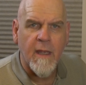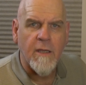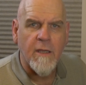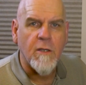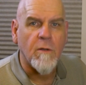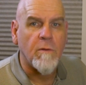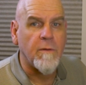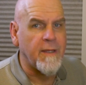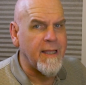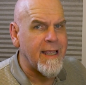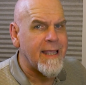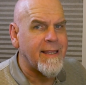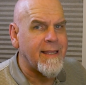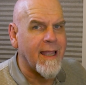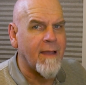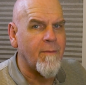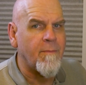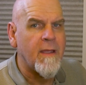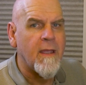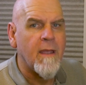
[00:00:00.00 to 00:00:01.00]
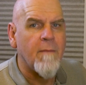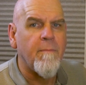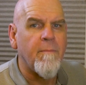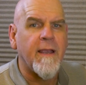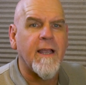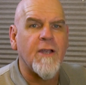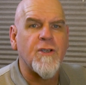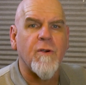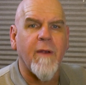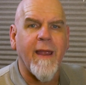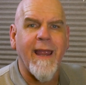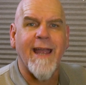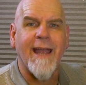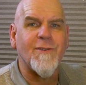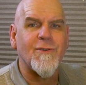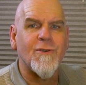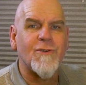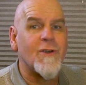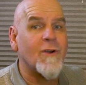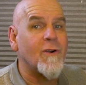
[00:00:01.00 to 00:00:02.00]
You'll need them because your
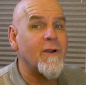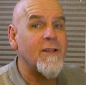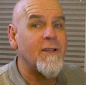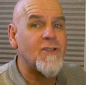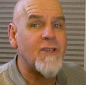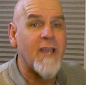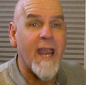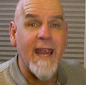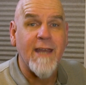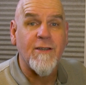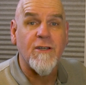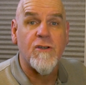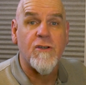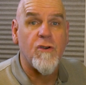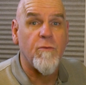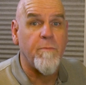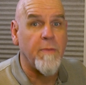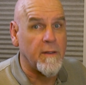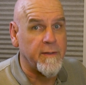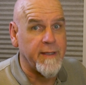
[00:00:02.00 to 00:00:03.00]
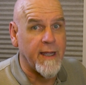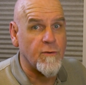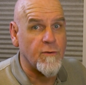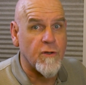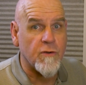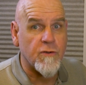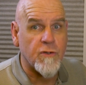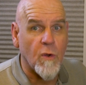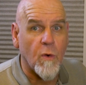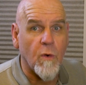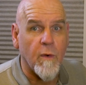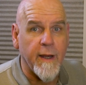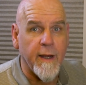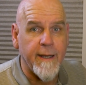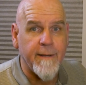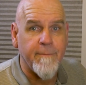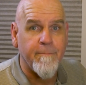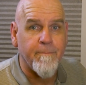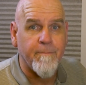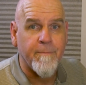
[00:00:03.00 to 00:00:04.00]
answers are going to change as you build out your
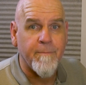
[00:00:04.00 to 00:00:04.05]
story.